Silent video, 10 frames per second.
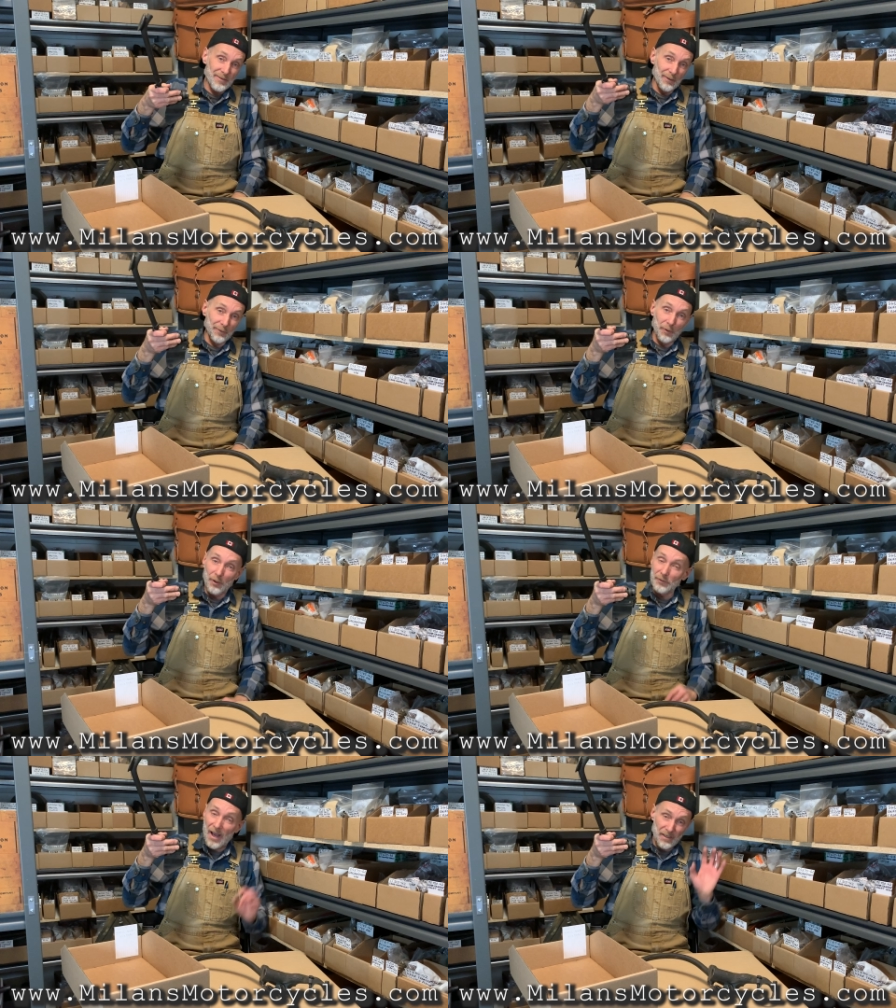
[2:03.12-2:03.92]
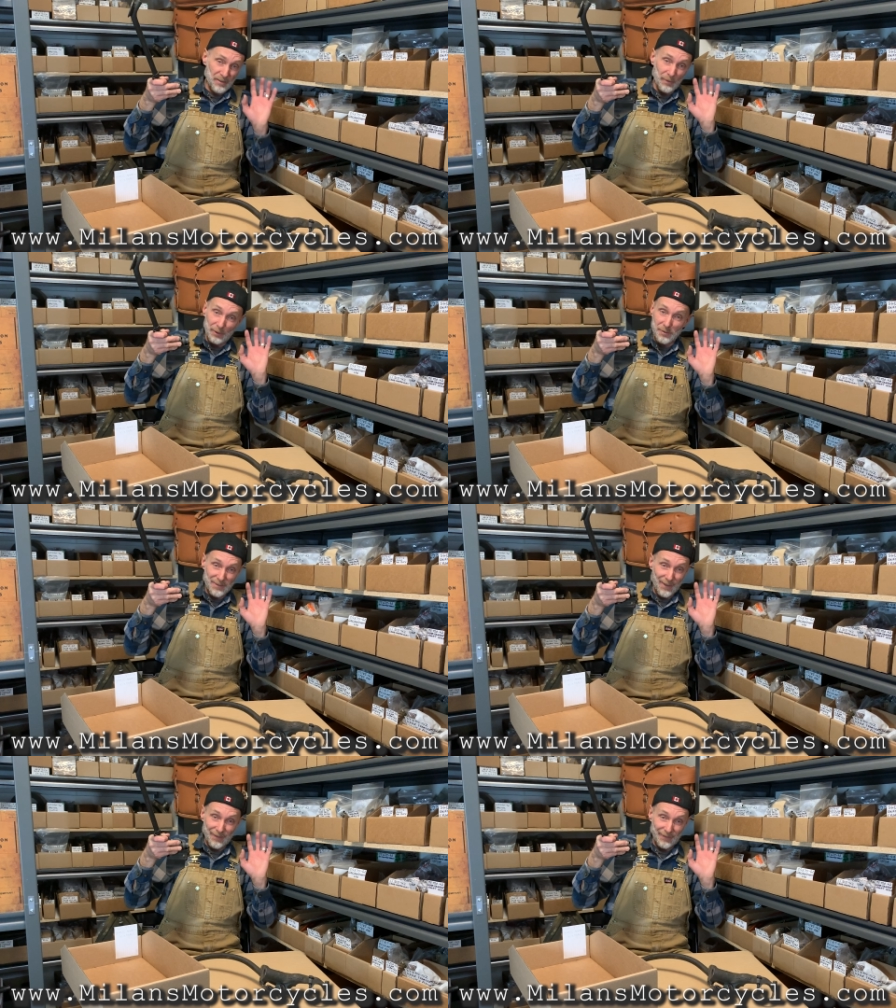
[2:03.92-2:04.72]
So don't ask me to
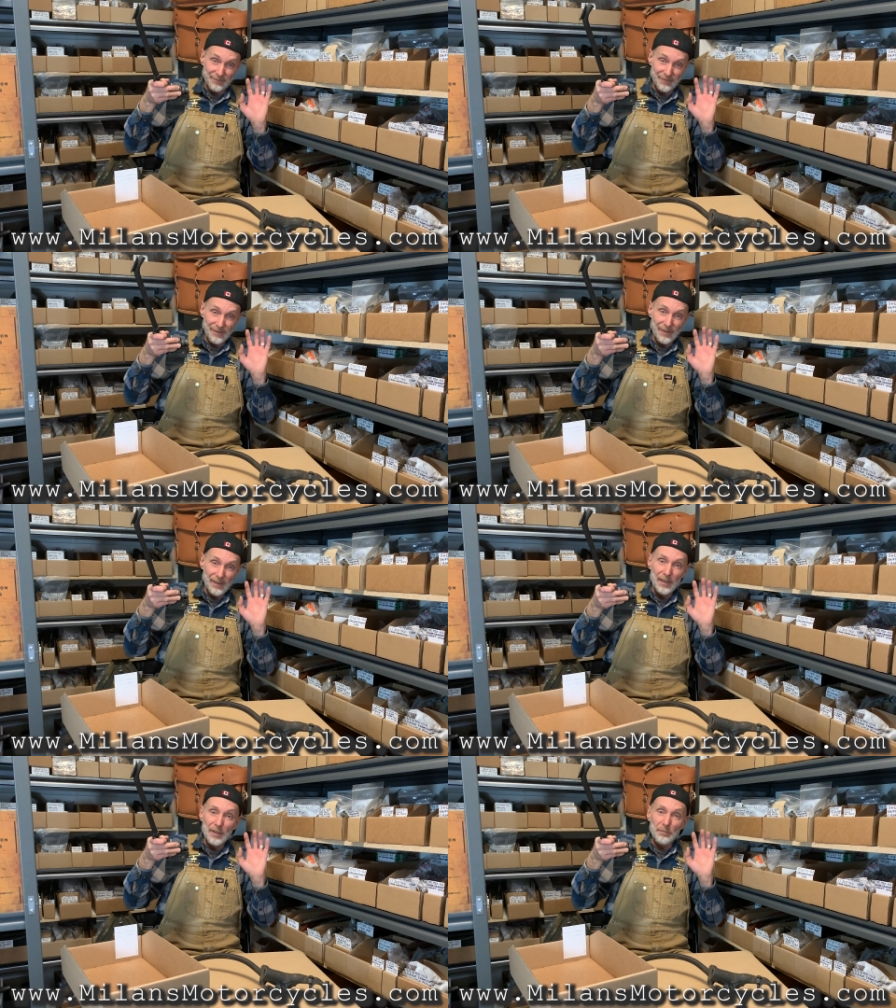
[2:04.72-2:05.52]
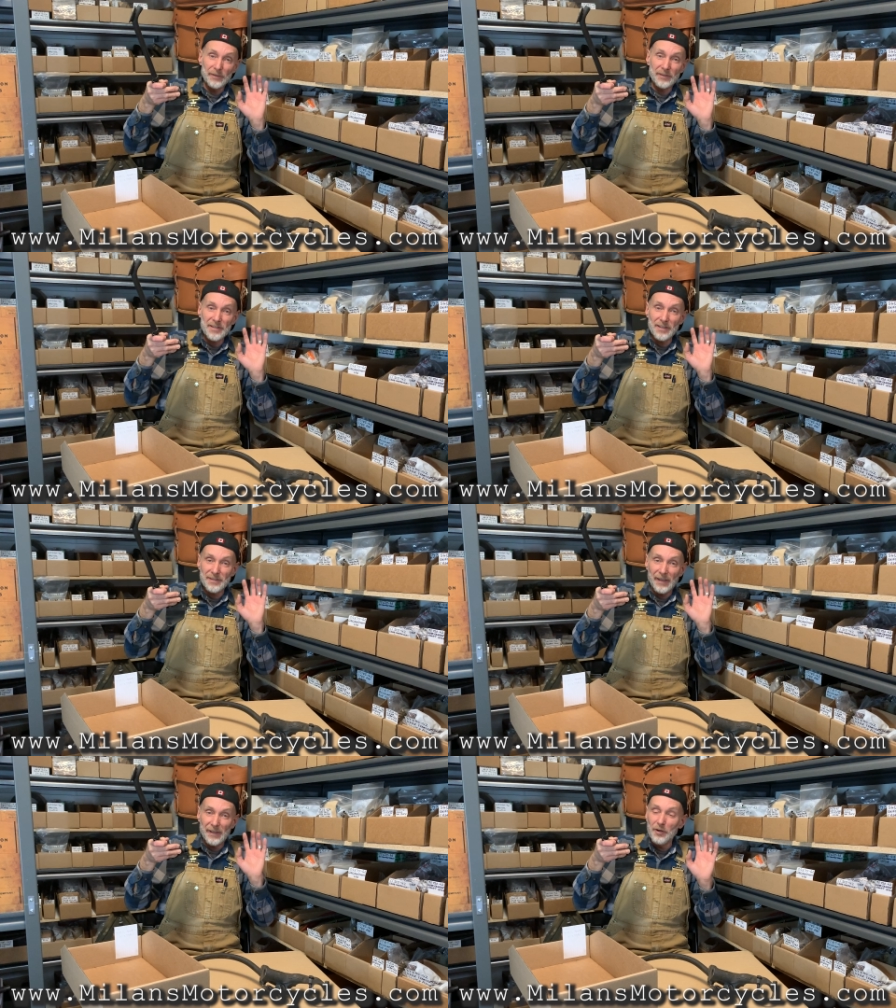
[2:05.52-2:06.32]
sell it. But this
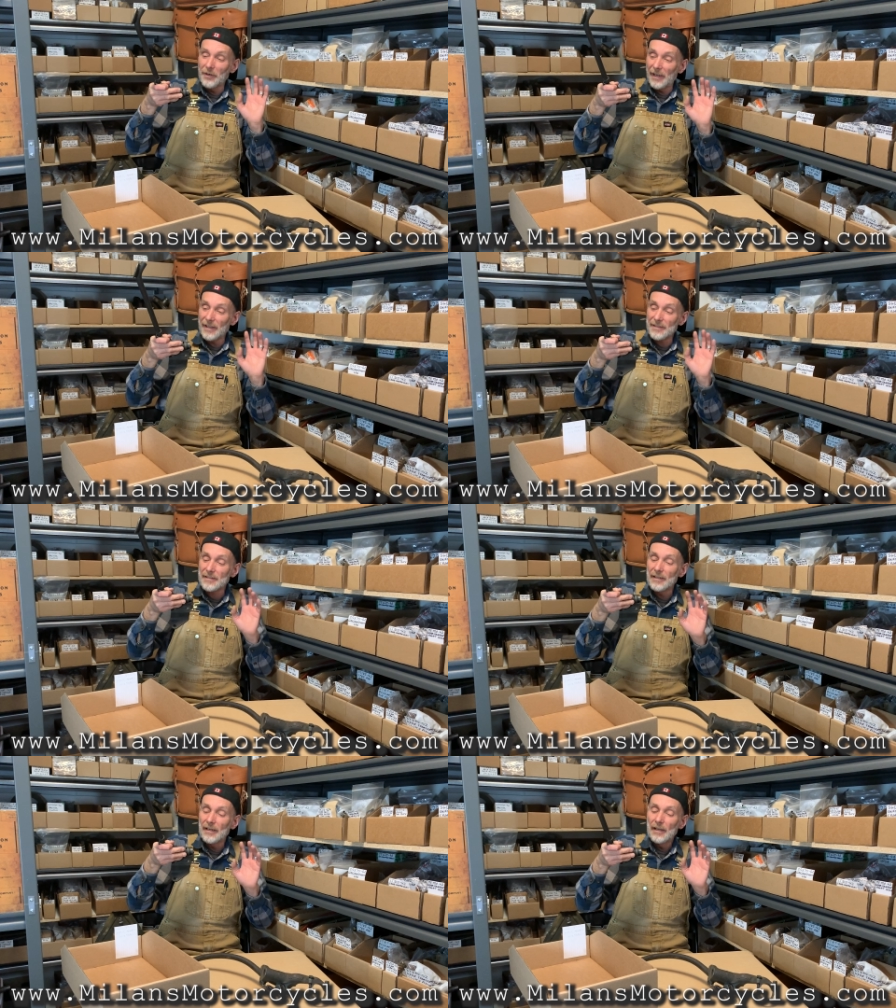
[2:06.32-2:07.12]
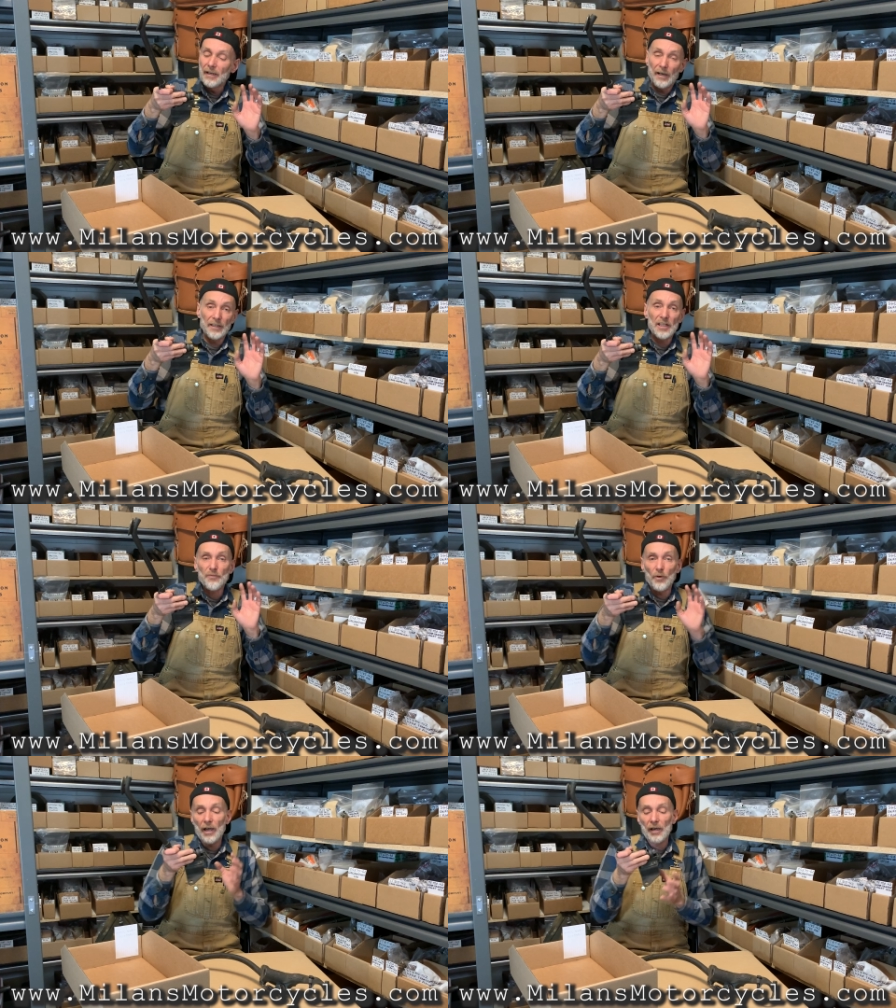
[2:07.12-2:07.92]
is NOS, and it's
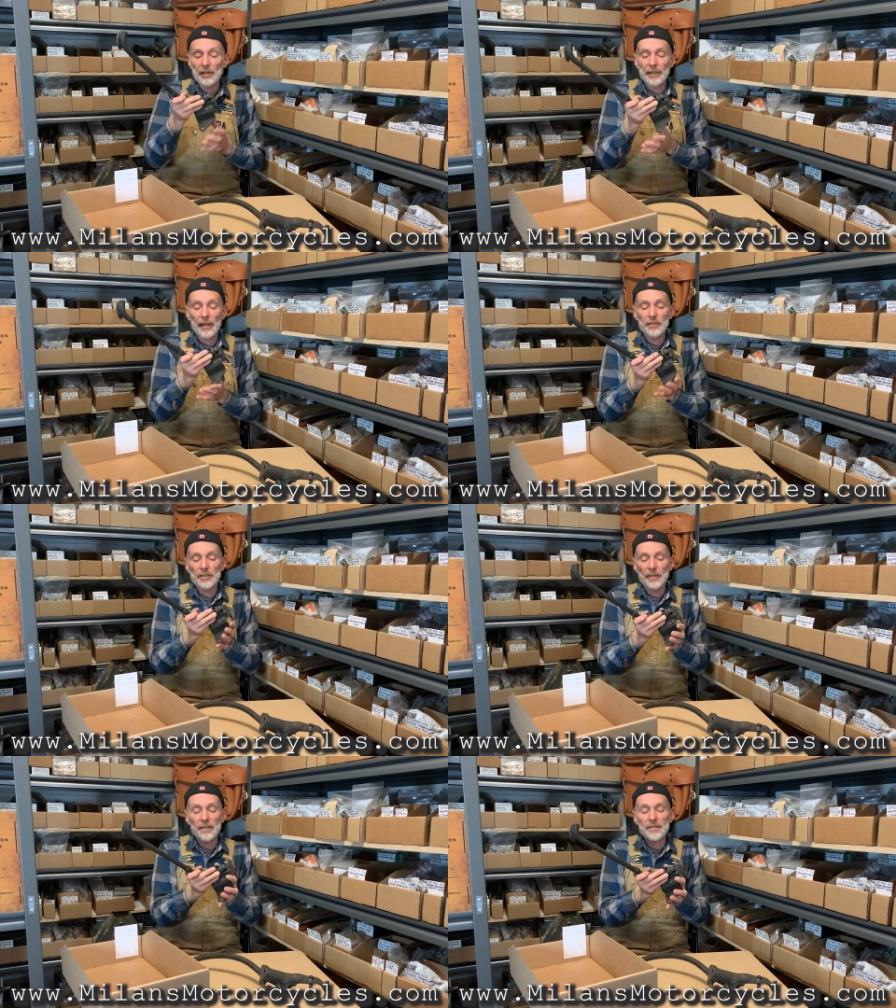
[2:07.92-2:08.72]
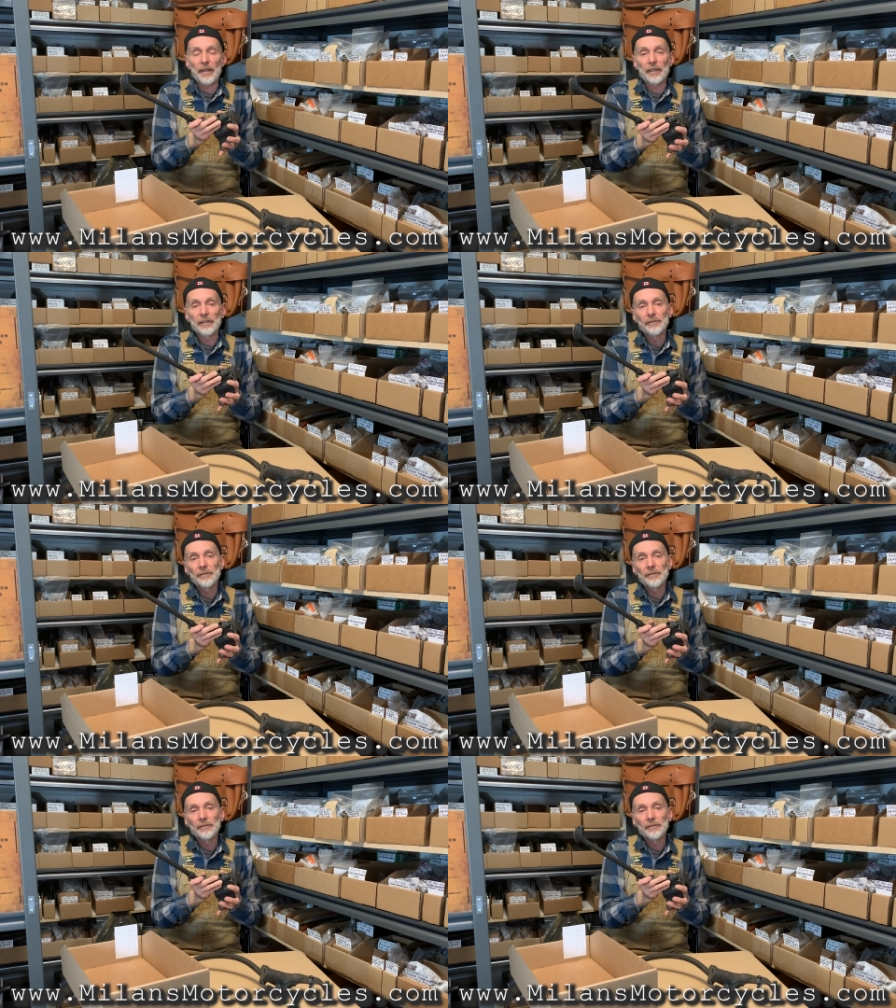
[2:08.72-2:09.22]
for Harley-Davidson XA.